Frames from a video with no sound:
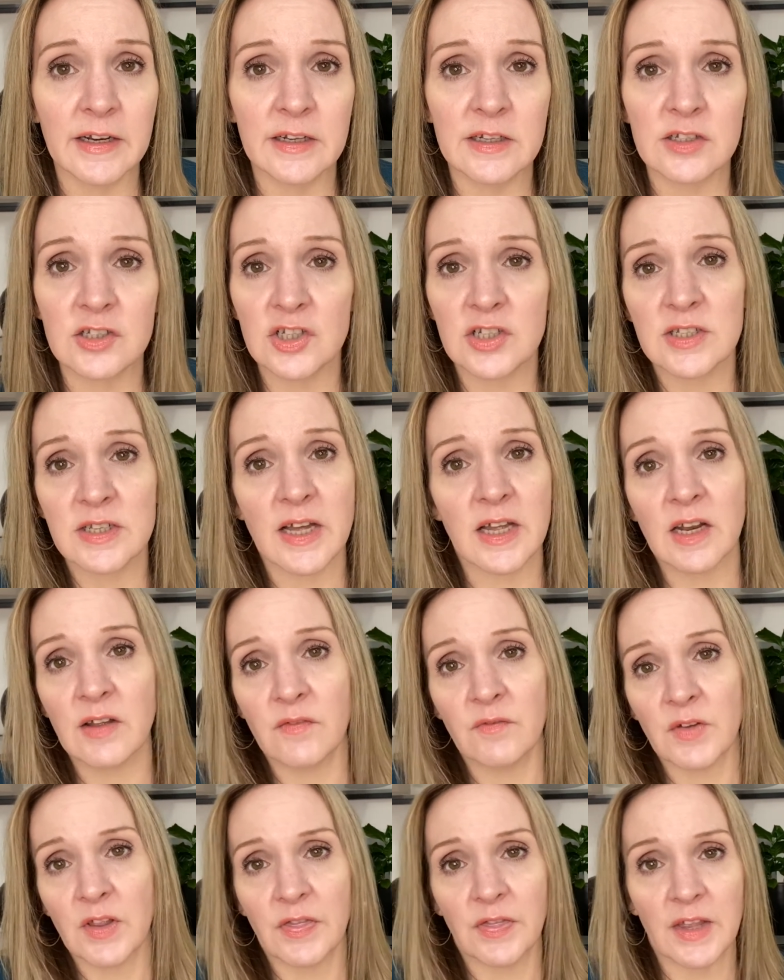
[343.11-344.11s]
it's just kind of
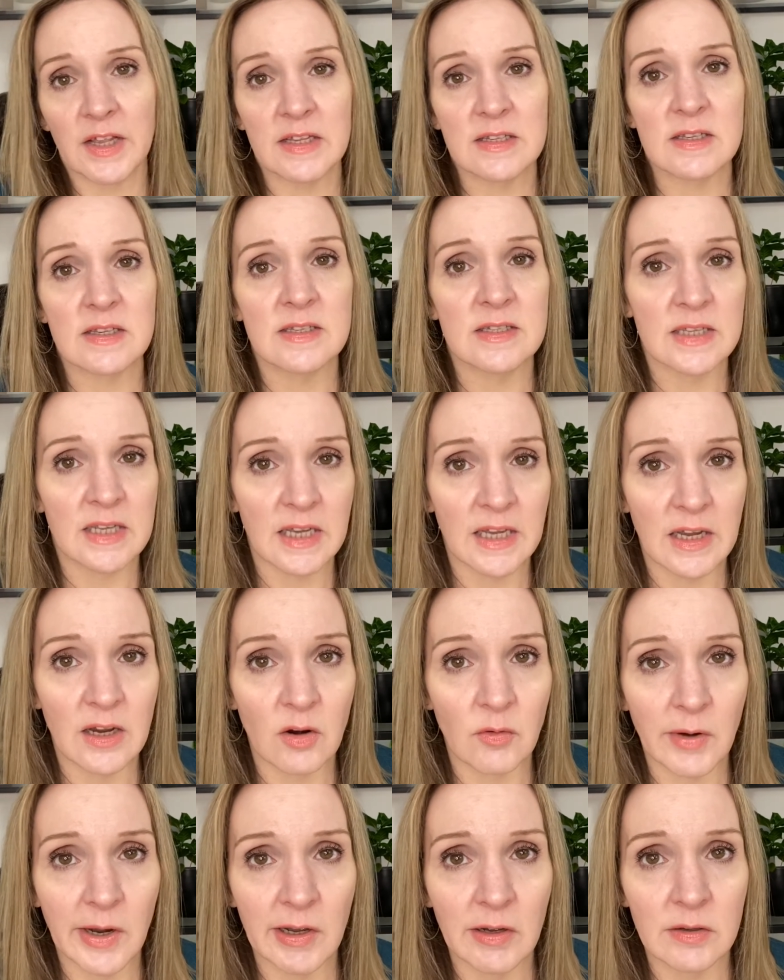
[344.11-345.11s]
fun things to see
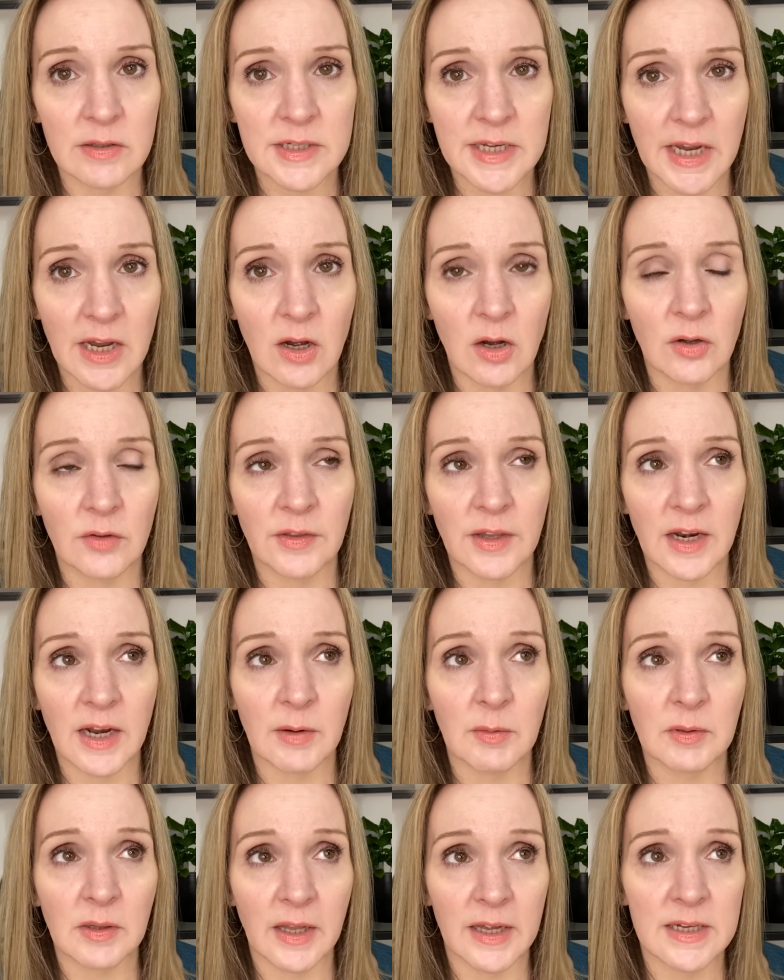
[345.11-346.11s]
around town that I
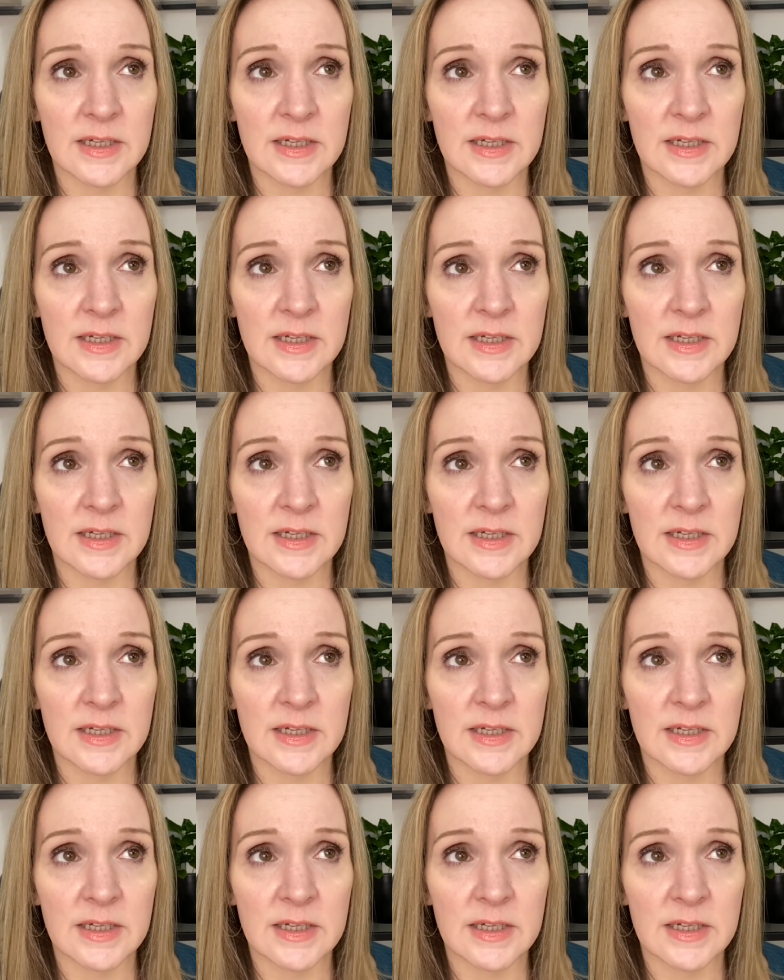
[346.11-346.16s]
would like